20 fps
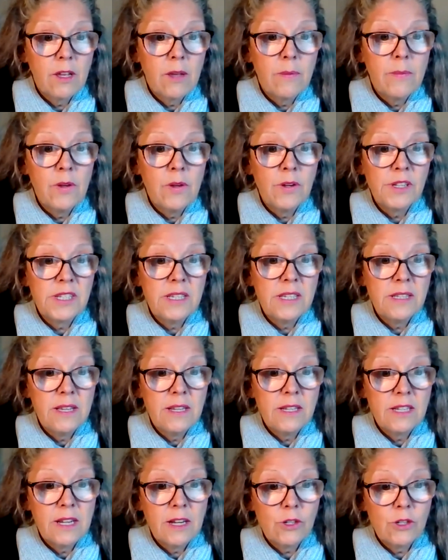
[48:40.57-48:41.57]
community,
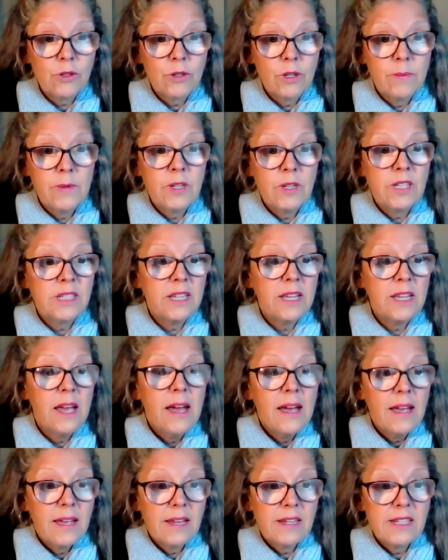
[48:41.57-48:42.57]
the international community,
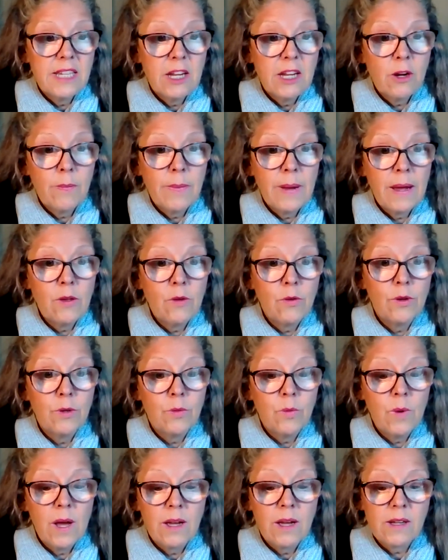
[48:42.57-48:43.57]
get to hear about your
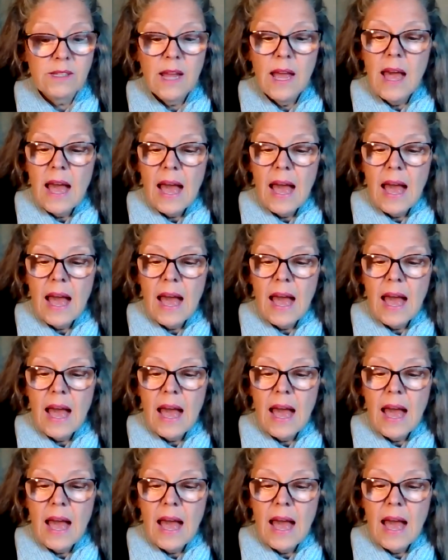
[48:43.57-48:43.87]
good works.